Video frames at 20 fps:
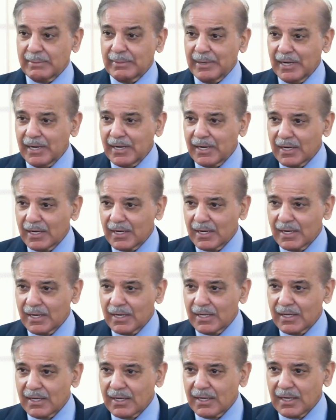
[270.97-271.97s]
Pardon
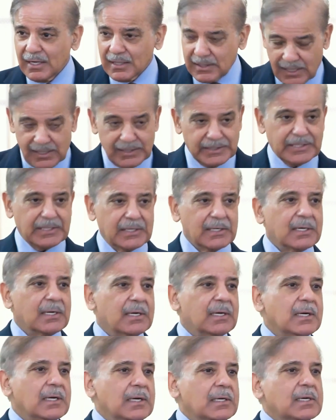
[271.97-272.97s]
me?
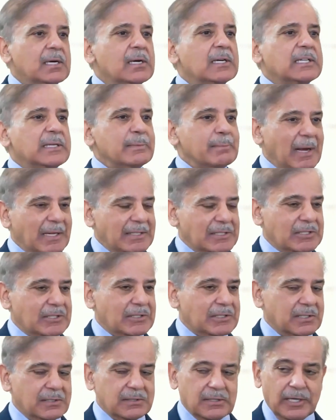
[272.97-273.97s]
30
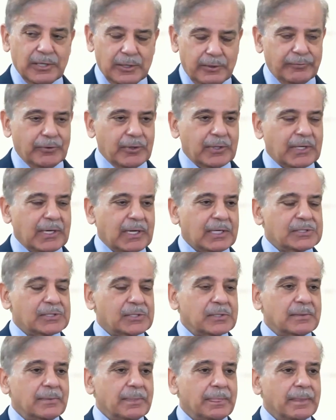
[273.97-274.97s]
months. Thank you for
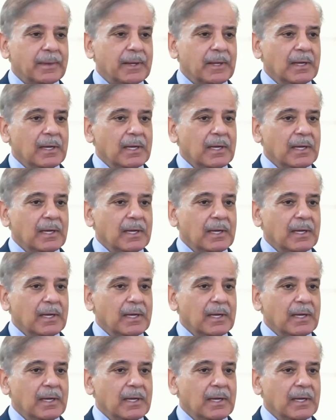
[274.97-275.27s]
correction.